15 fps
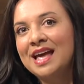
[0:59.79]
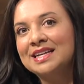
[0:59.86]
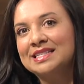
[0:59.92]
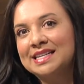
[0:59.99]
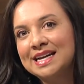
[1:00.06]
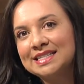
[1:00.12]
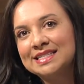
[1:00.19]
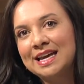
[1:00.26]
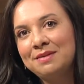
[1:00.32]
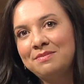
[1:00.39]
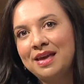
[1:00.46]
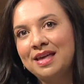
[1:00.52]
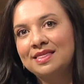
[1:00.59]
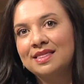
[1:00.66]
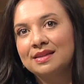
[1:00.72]
Does he
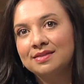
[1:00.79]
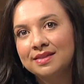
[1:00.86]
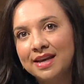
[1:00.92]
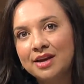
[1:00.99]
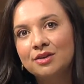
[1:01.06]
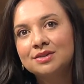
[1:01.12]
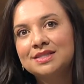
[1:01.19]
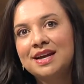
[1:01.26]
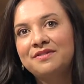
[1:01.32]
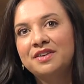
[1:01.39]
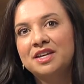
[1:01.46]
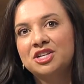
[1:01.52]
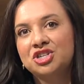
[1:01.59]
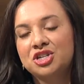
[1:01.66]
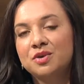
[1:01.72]
meet the legal
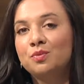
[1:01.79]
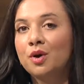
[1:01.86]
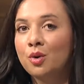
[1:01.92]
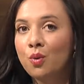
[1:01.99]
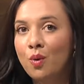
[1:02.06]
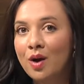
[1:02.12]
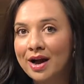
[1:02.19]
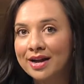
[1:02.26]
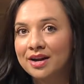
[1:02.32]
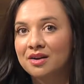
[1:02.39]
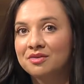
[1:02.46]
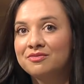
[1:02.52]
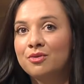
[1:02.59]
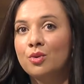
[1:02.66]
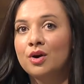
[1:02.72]
definition
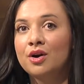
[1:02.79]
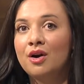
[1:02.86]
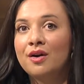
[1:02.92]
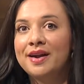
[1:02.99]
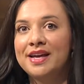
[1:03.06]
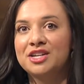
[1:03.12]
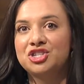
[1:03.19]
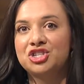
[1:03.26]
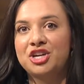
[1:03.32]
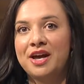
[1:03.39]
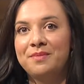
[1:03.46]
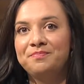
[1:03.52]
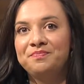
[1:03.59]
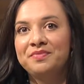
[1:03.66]
required for guardianship?